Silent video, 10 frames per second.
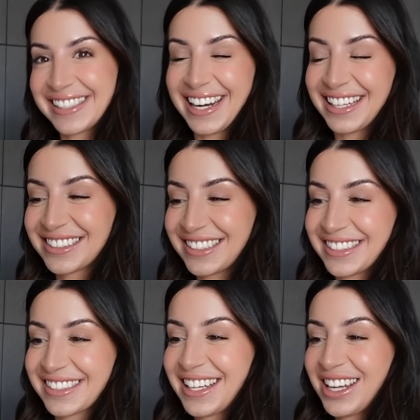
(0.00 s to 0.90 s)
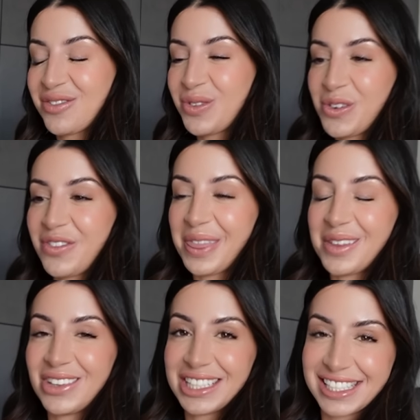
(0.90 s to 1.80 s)
today, because it's more fun
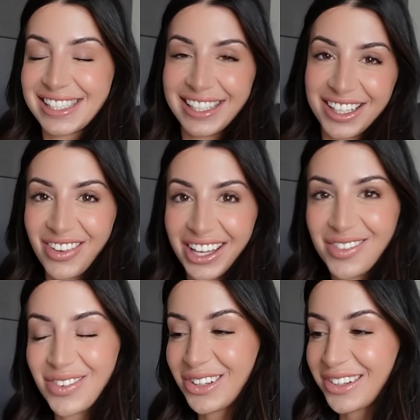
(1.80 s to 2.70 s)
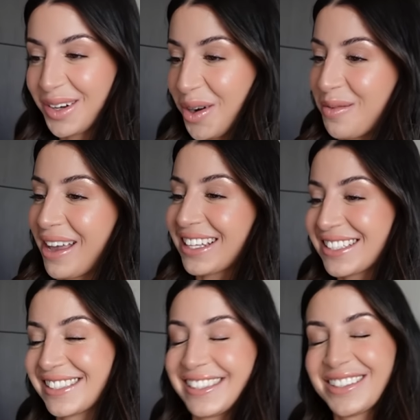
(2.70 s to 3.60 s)
than me just sitting at my computer at home. I get
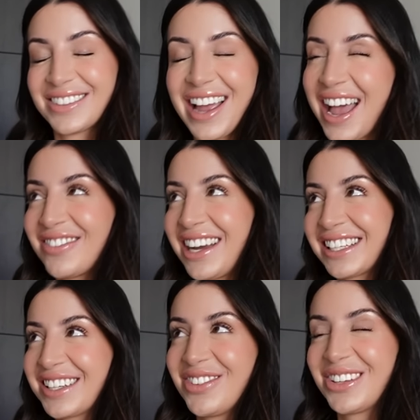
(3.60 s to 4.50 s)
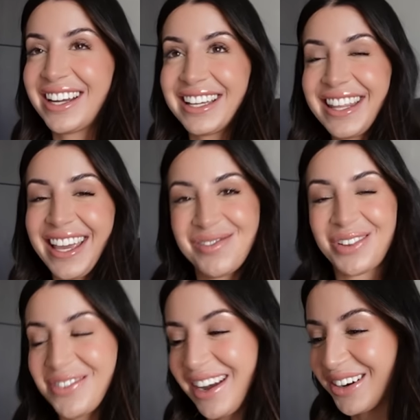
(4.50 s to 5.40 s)
to sit at my computer in the
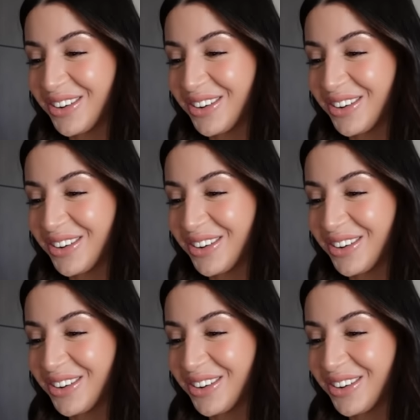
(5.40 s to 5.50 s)
Amplify